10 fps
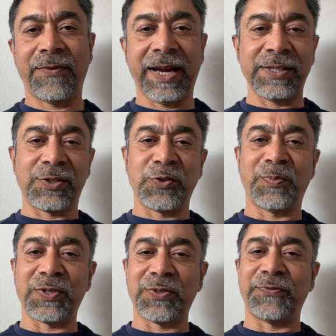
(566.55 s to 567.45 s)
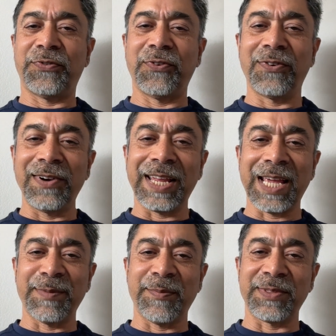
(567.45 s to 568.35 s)
why is 2 plus 2 4? And
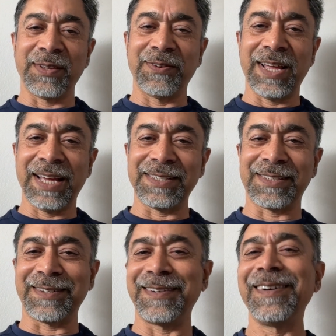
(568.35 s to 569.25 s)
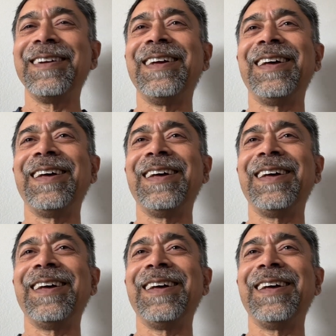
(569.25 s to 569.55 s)
came up with a good answer,